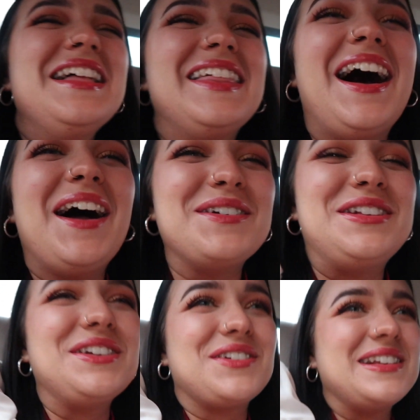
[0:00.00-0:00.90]
I was
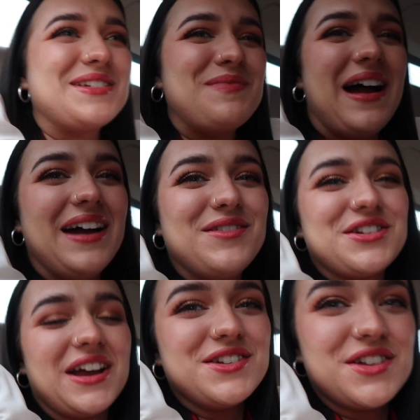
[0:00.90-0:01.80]
the reason Matt ever
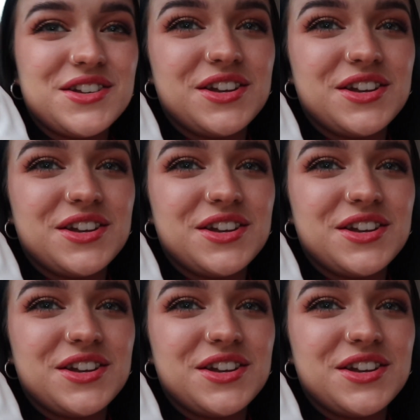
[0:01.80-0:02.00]
changed his